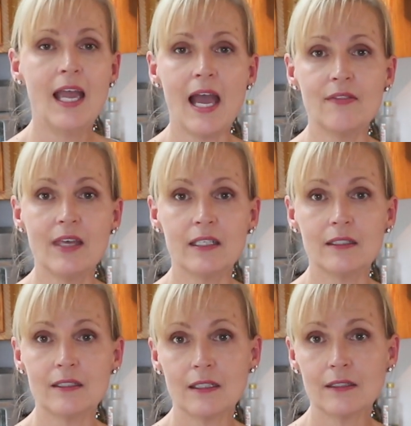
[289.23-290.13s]
and
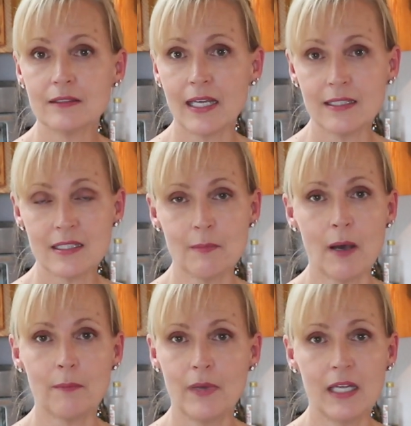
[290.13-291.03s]
then dice them
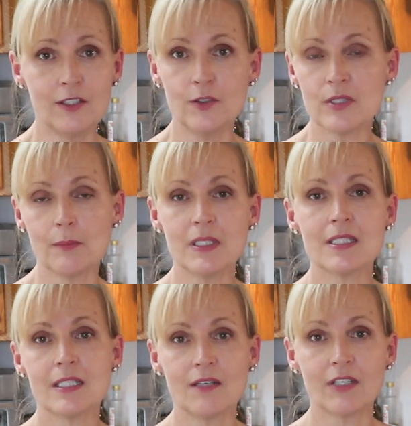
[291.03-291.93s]
up and use them
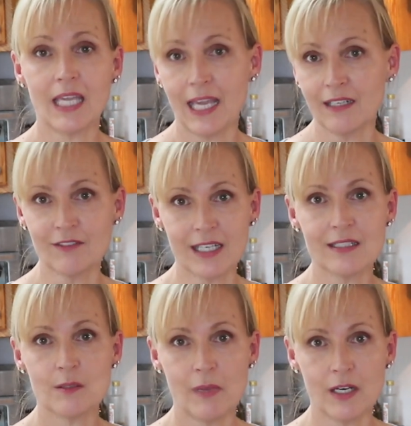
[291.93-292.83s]
instead of a can of
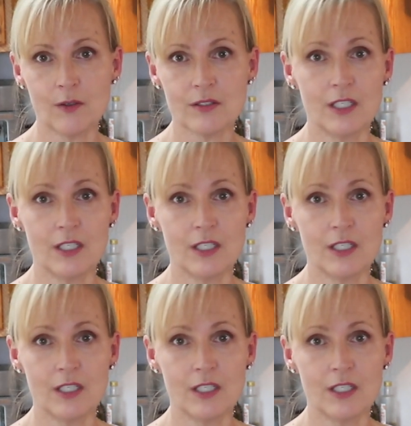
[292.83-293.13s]
diced tomatoes,